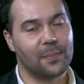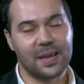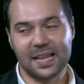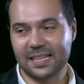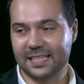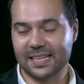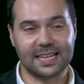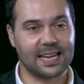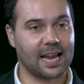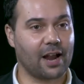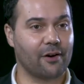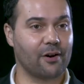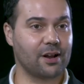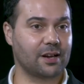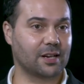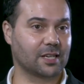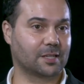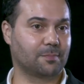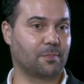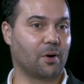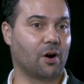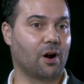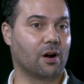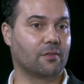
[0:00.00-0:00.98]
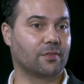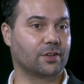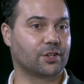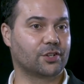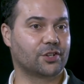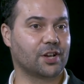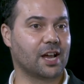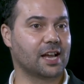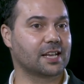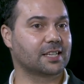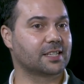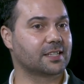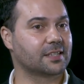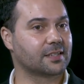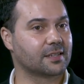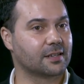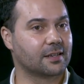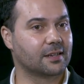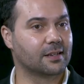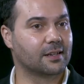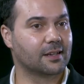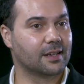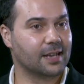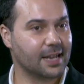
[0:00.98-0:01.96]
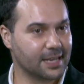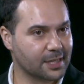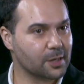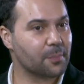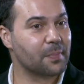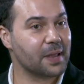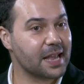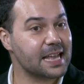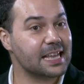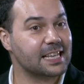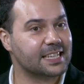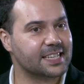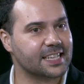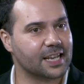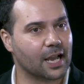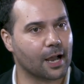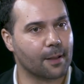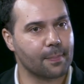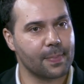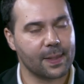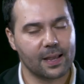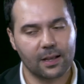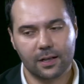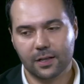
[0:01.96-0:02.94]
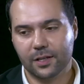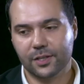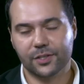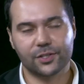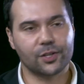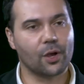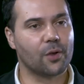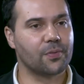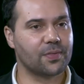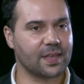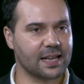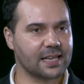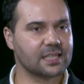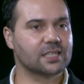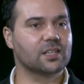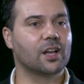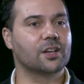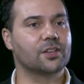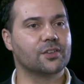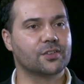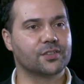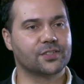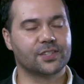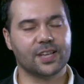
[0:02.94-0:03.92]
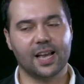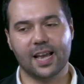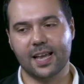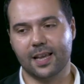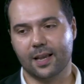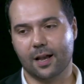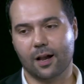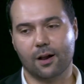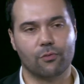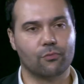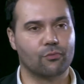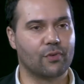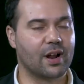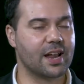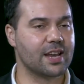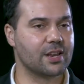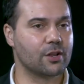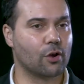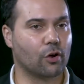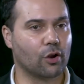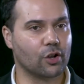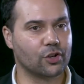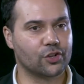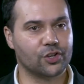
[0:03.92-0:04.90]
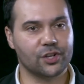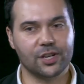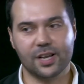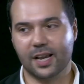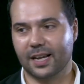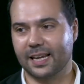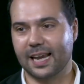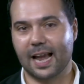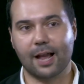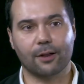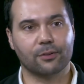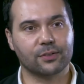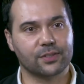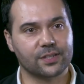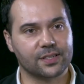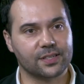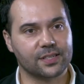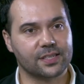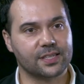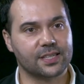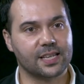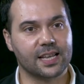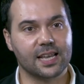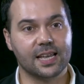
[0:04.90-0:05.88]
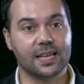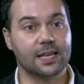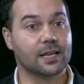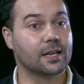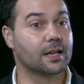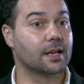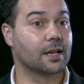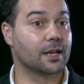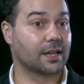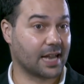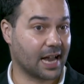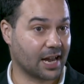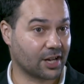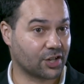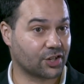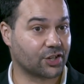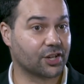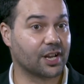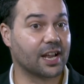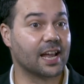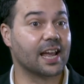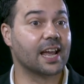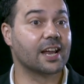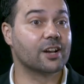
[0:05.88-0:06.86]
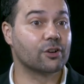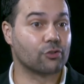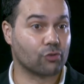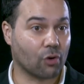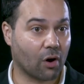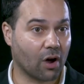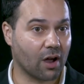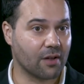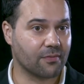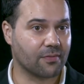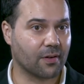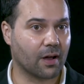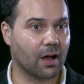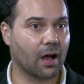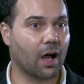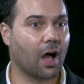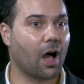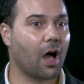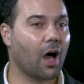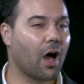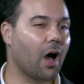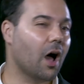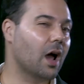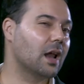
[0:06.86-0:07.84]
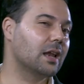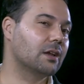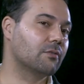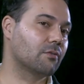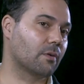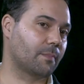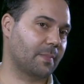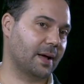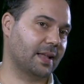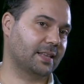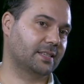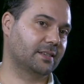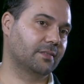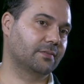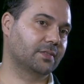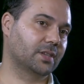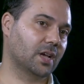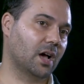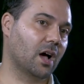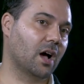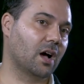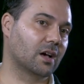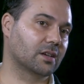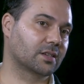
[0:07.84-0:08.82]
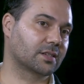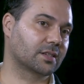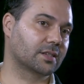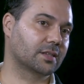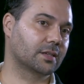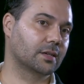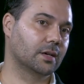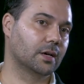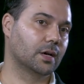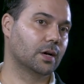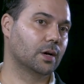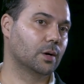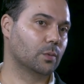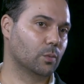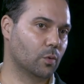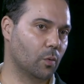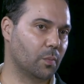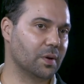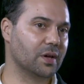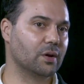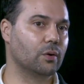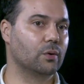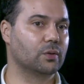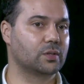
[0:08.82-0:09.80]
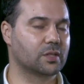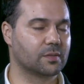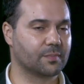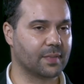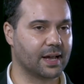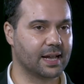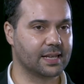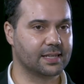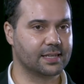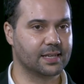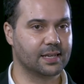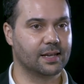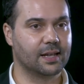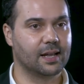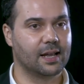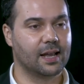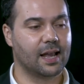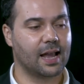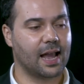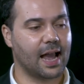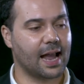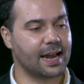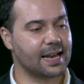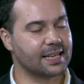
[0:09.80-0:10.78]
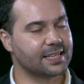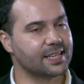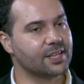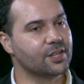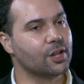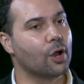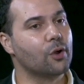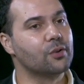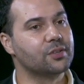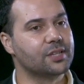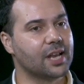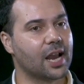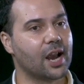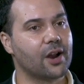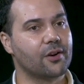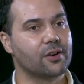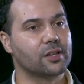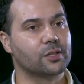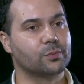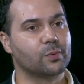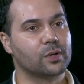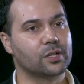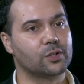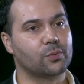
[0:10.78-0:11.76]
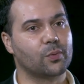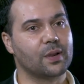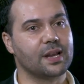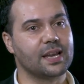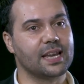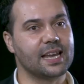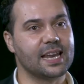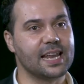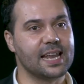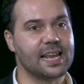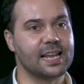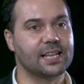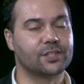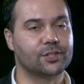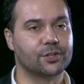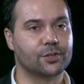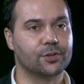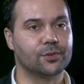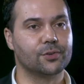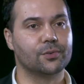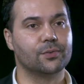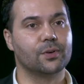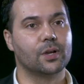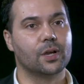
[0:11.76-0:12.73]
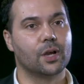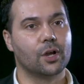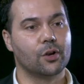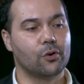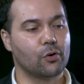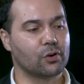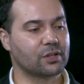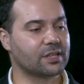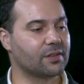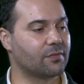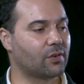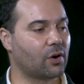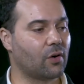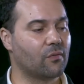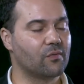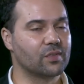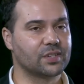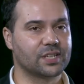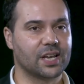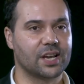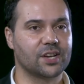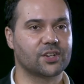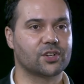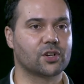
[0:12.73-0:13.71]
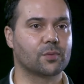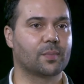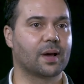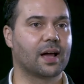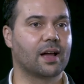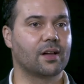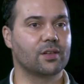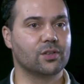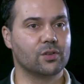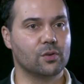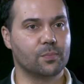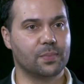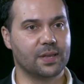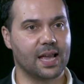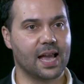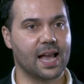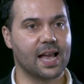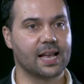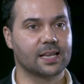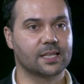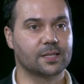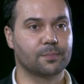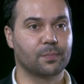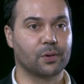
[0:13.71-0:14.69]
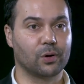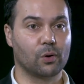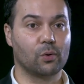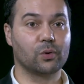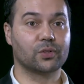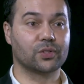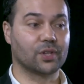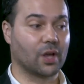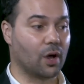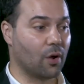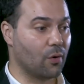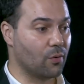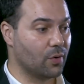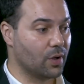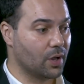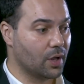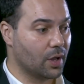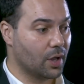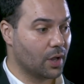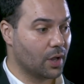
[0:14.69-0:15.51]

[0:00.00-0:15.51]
beating Gary Kasparov at chess, is a bit easier. So things like you say, radiology, accountancy, cashier, driver, highly repetitive tasks, will be automated. And it's in those areas which we need to not just have a conversation about UBS, but also